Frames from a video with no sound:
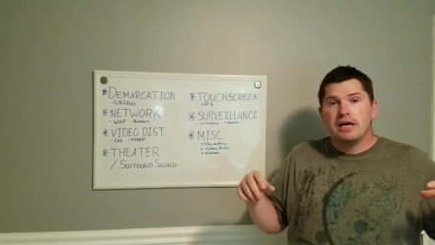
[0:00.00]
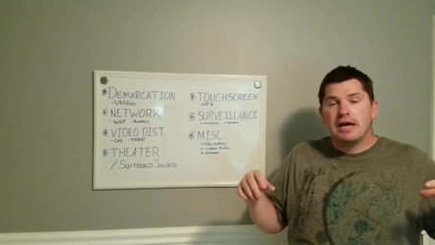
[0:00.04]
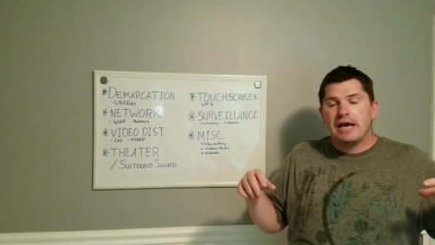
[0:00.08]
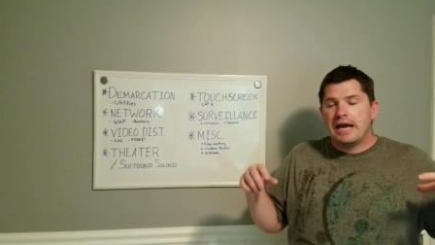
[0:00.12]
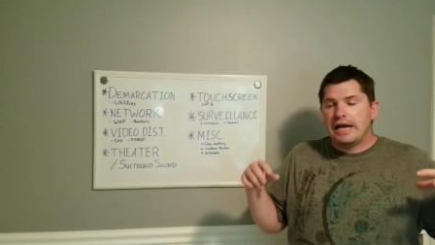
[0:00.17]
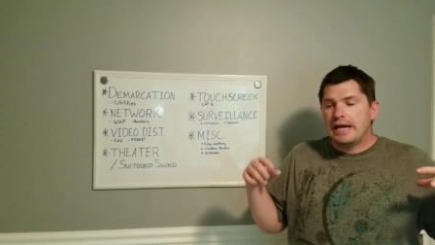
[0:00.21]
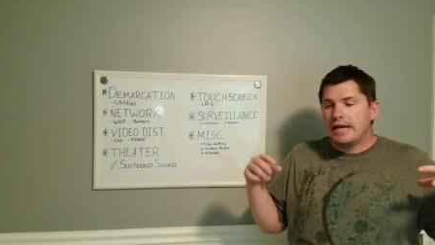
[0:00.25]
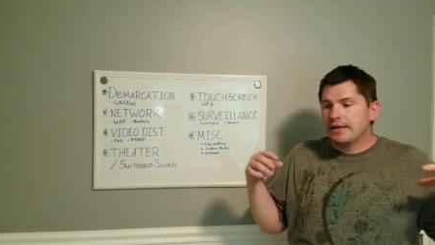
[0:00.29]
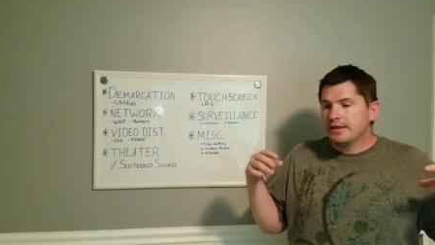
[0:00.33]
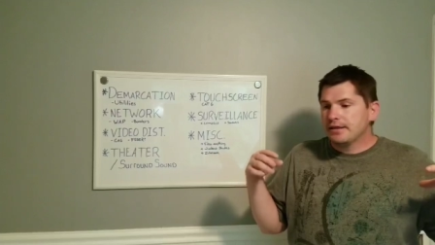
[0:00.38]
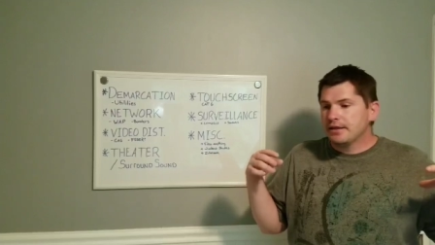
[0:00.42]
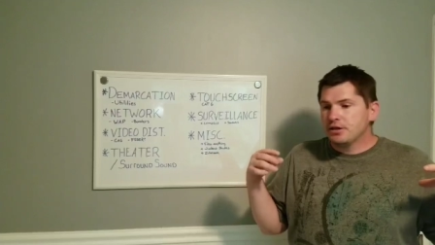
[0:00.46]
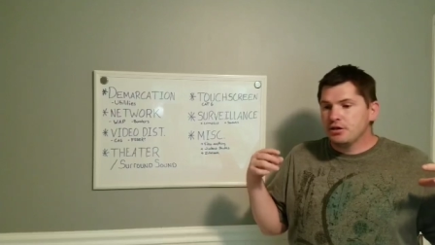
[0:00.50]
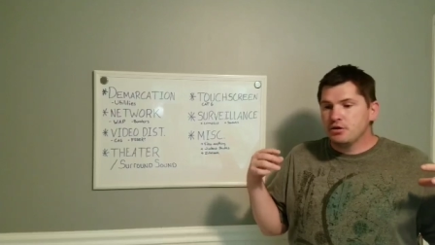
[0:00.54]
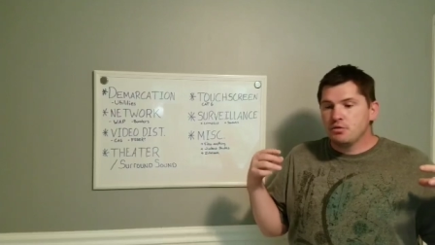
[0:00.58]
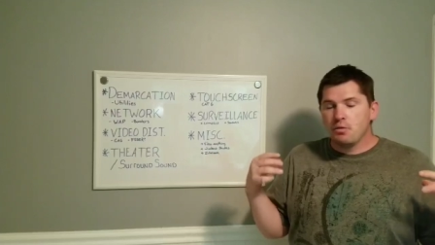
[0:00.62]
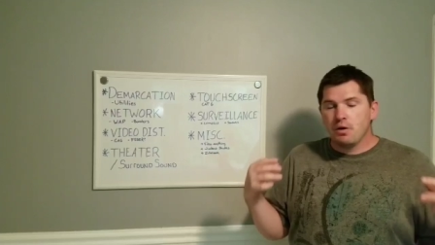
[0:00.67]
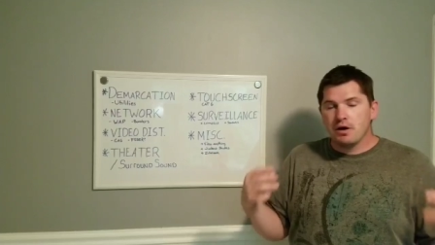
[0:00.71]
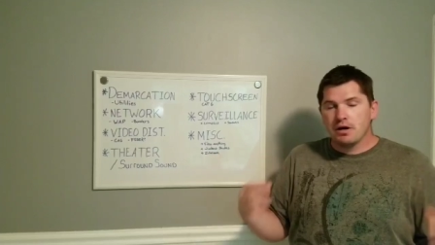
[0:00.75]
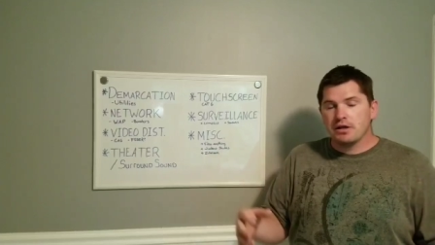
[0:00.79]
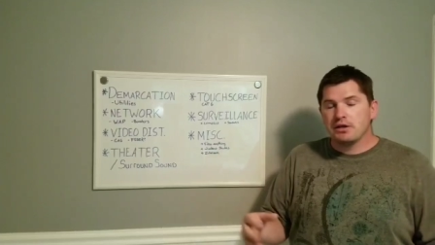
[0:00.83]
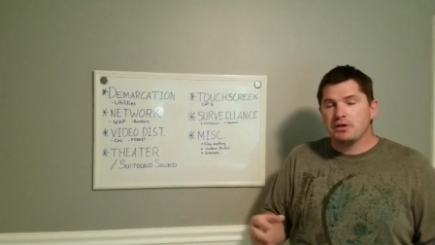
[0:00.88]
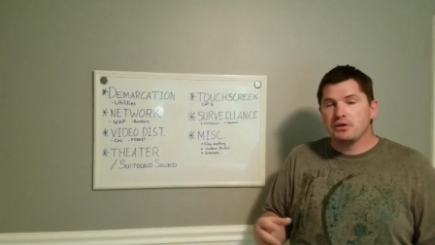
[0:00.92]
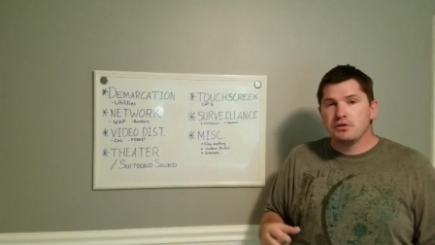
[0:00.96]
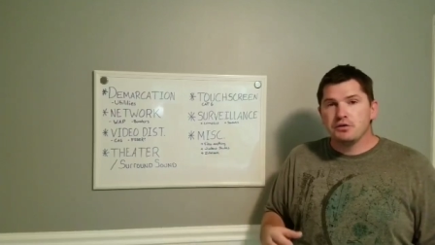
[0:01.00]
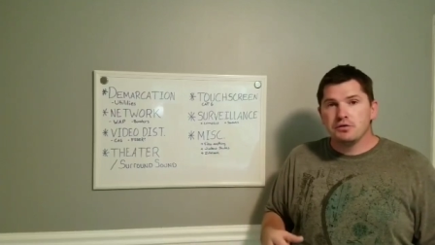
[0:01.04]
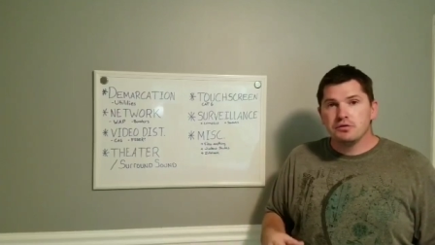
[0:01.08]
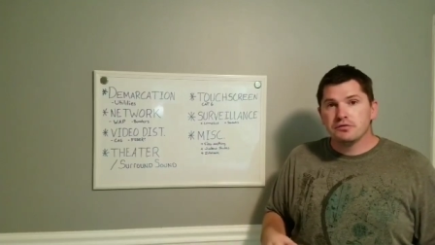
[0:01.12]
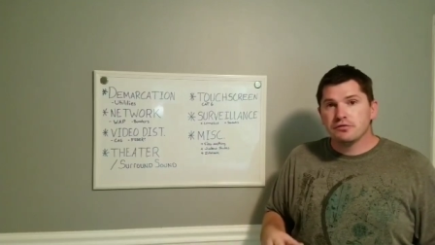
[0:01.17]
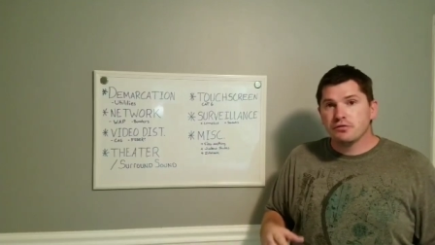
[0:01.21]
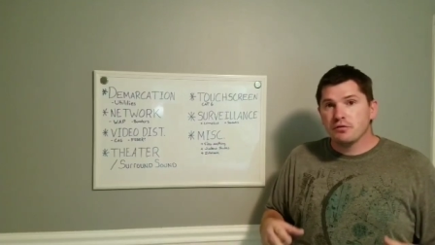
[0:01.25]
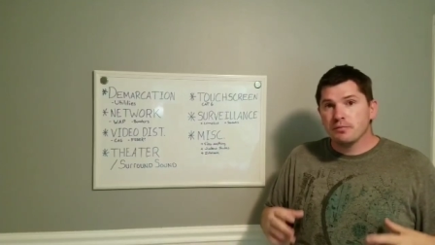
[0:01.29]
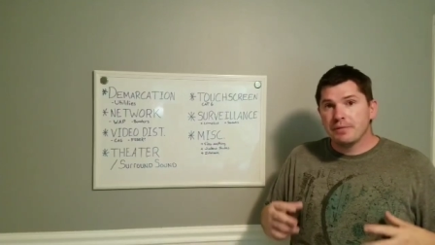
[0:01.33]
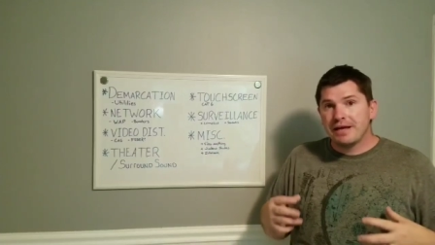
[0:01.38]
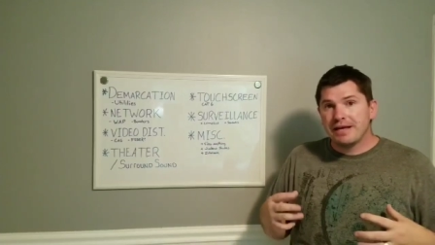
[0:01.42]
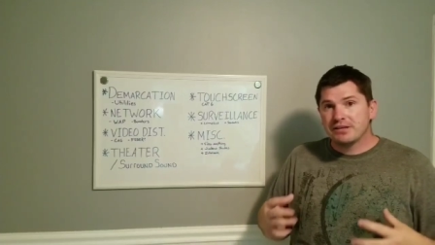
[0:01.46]
anything you want to use
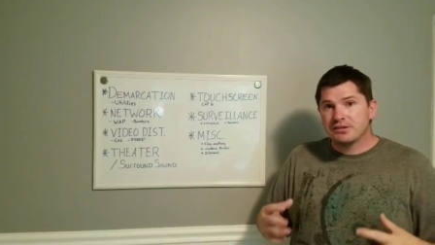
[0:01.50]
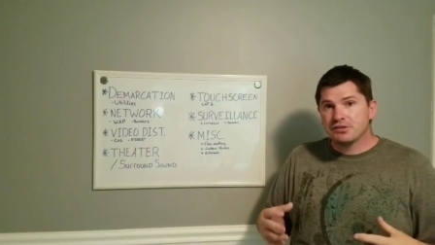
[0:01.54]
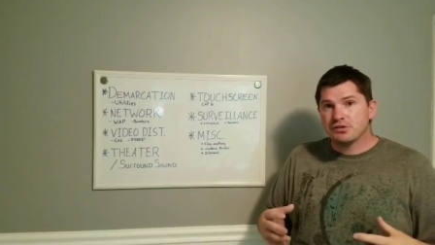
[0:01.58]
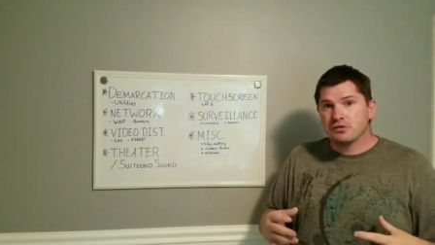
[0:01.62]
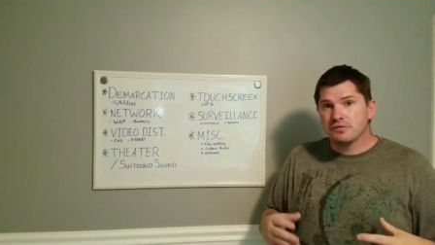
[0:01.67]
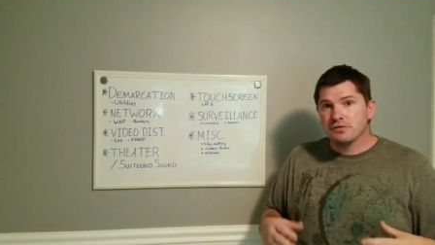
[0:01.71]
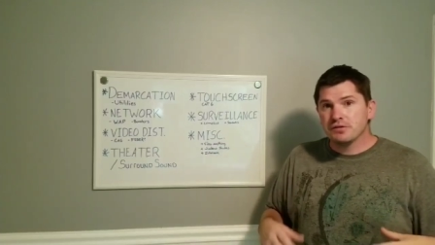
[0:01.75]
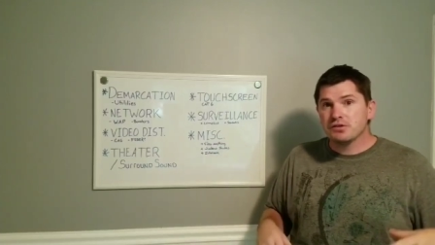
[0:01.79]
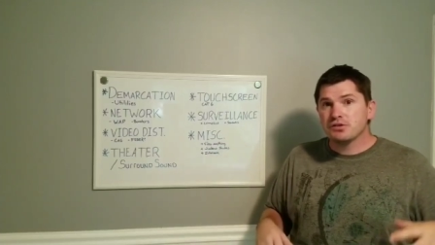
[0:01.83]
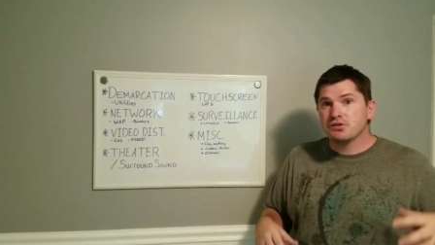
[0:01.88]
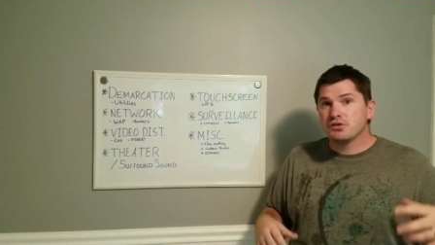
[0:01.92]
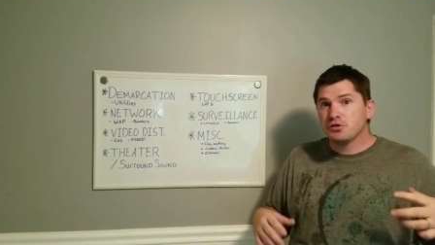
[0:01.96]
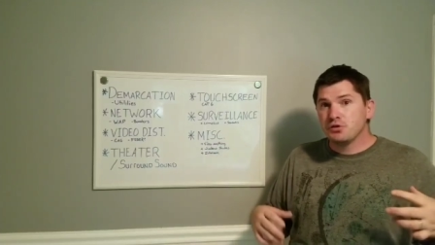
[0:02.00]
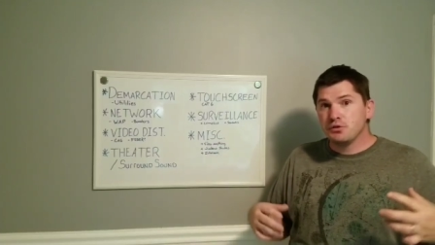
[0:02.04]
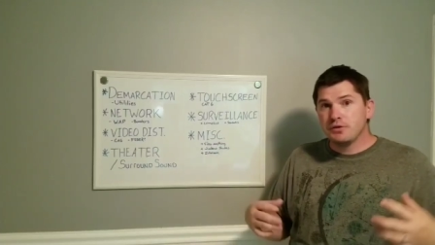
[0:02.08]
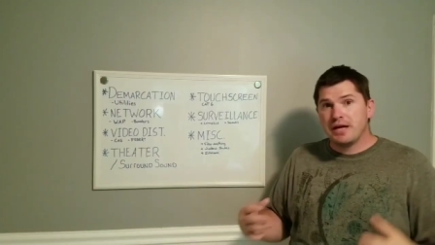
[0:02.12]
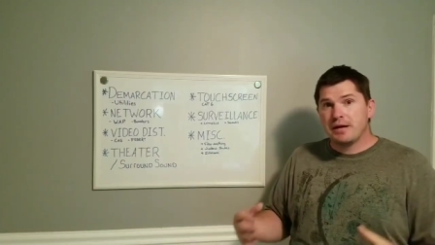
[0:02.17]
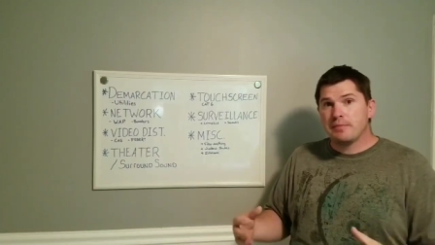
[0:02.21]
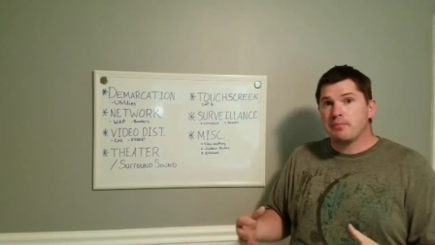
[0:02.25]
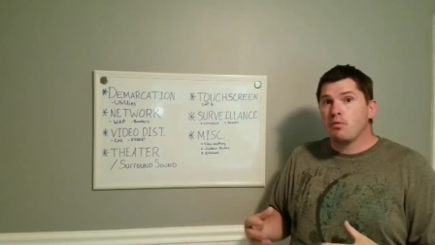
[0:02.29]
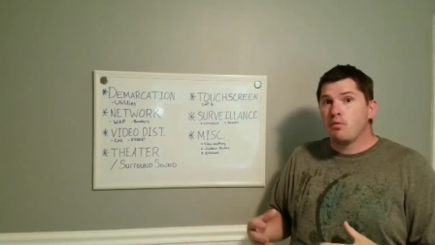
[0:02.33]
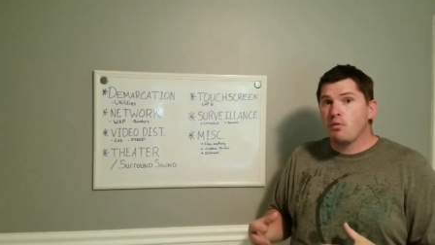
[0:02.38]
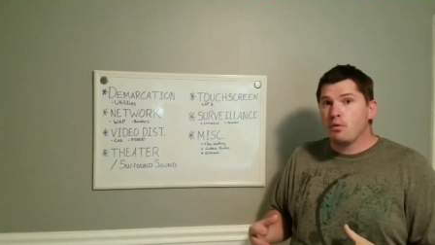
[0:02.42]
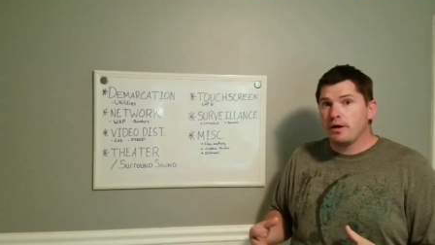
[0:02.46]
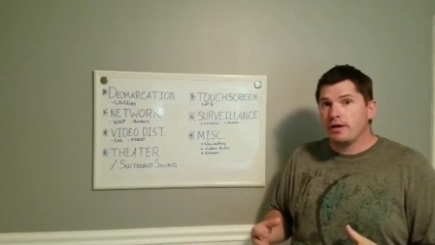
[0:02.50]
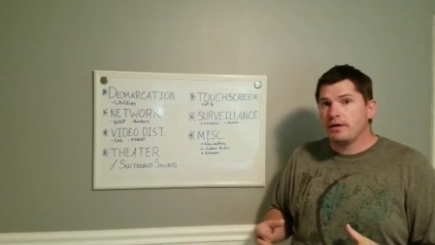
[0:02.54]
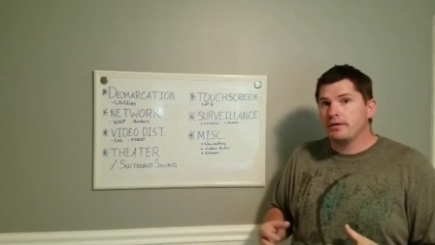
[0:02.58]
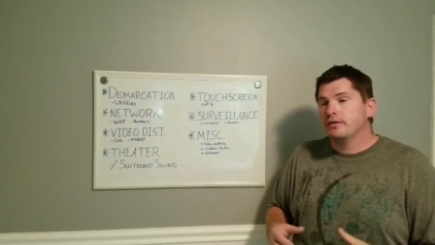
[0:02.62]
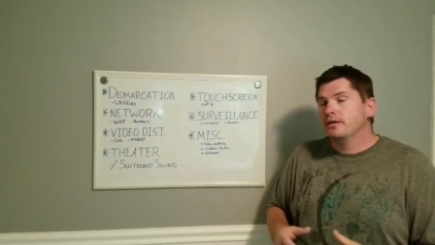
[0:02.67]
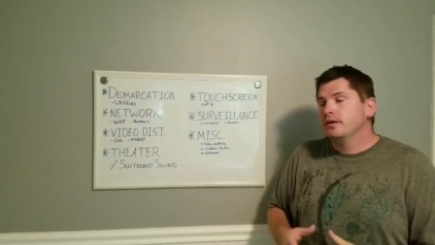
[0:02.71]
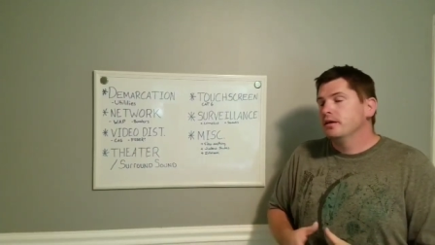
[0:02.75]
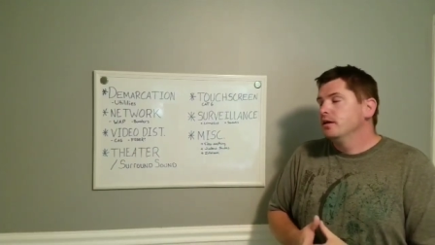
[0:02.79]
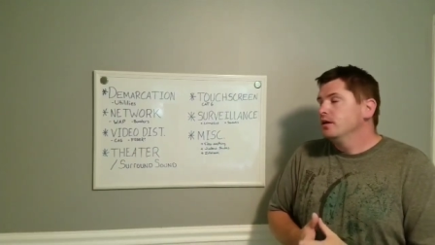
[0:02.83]
from that service to that point.